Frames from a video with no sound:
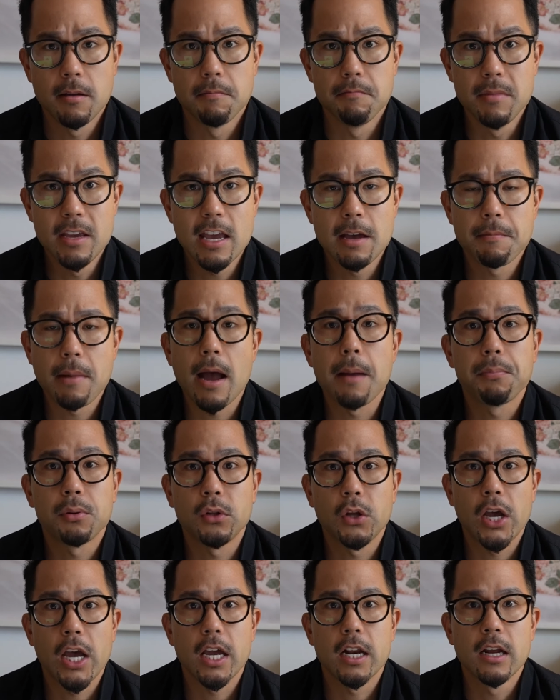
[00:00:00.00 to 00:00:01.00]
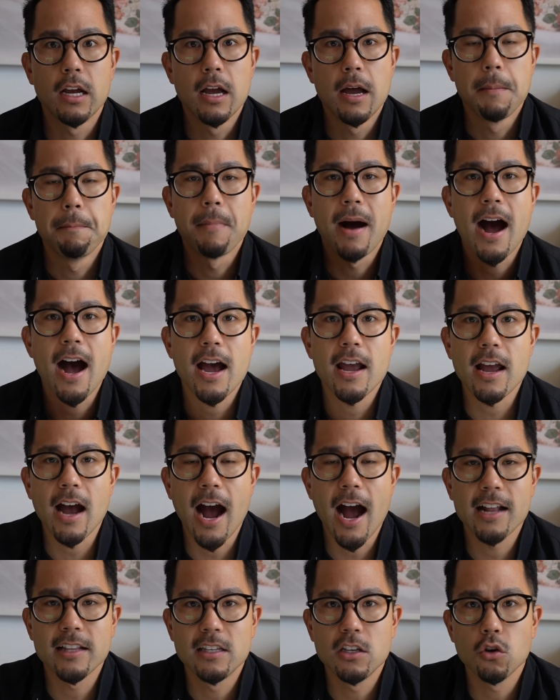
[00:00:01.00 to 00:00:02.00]
me and my plan. My
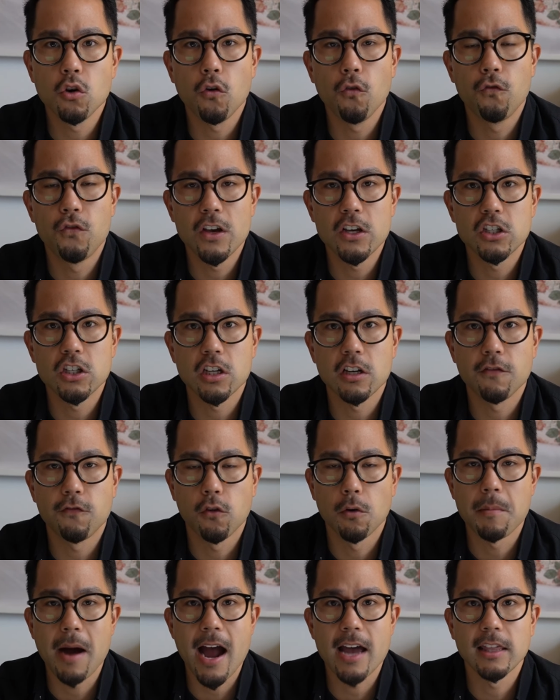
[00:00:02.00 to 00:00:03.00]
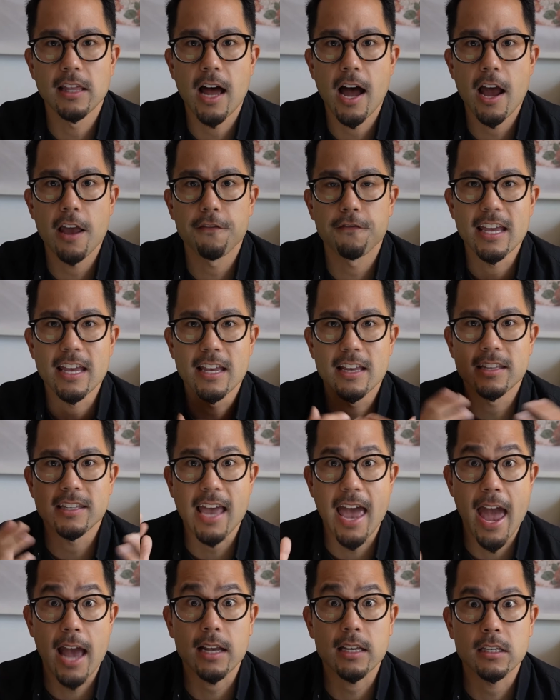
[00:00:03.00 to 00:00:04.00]
ideal vision for my life is
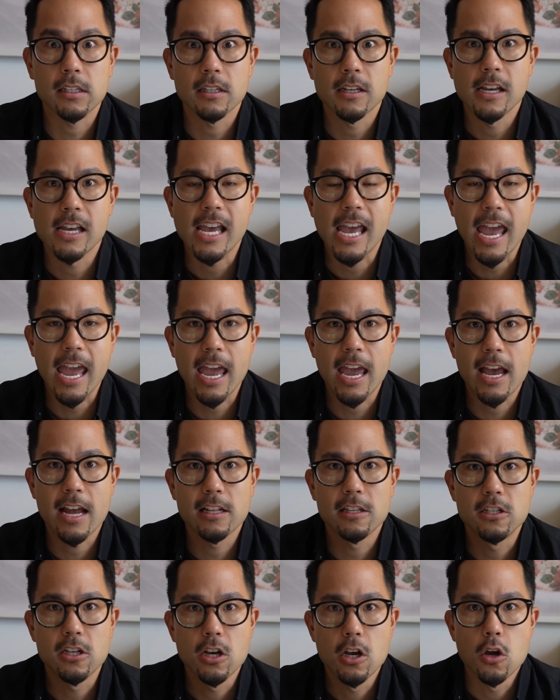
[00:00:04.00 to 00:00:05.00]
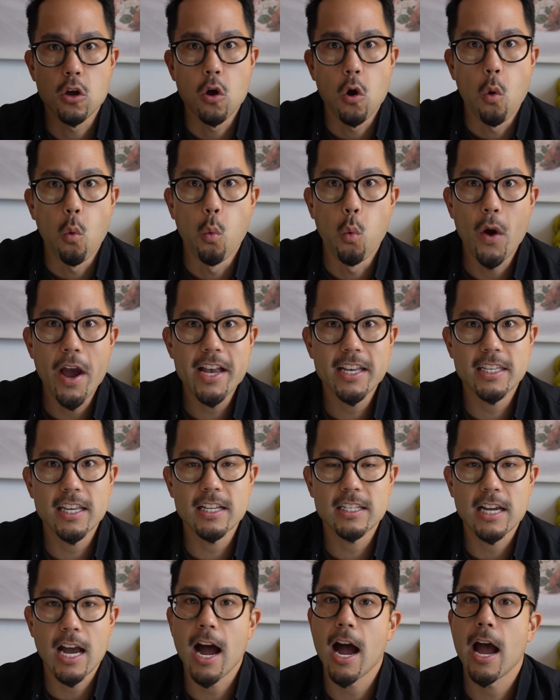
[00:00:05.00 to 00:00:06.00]
X, and
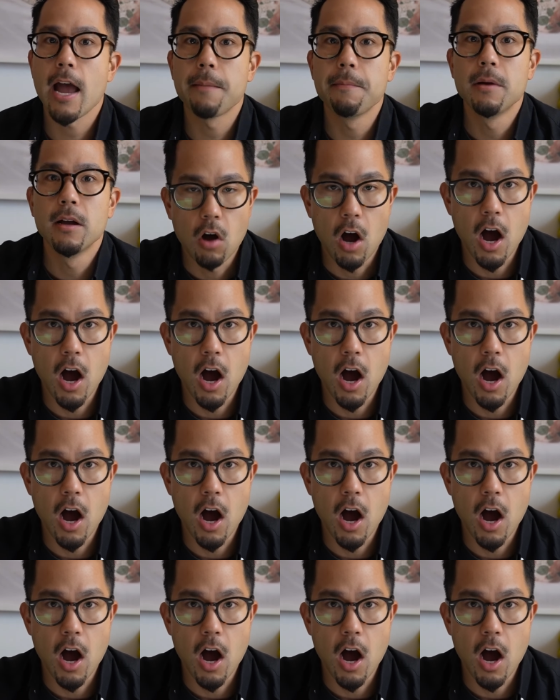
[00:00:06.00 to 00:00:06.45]
wasting time